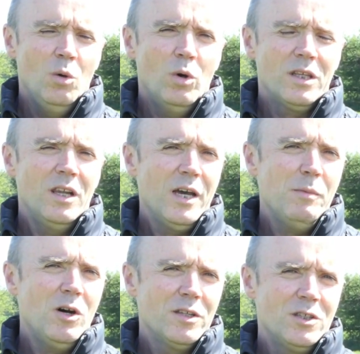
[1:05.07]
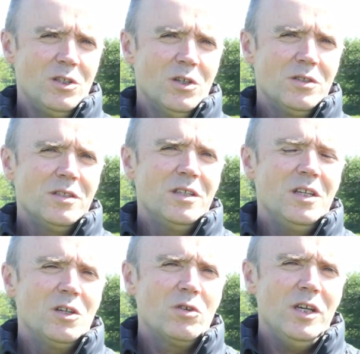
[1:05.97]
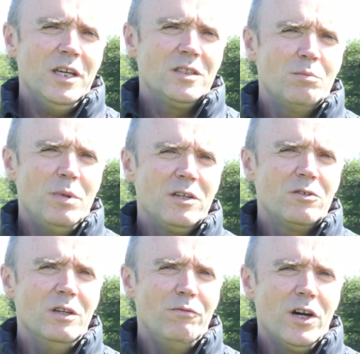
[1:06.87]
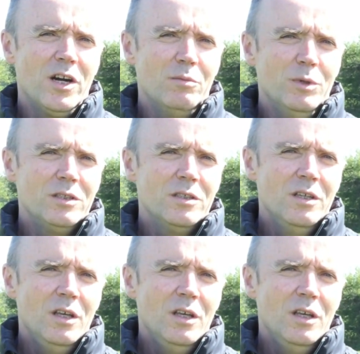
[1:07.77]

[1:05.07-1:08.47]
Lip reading: What the lime also does is that it creates a better environment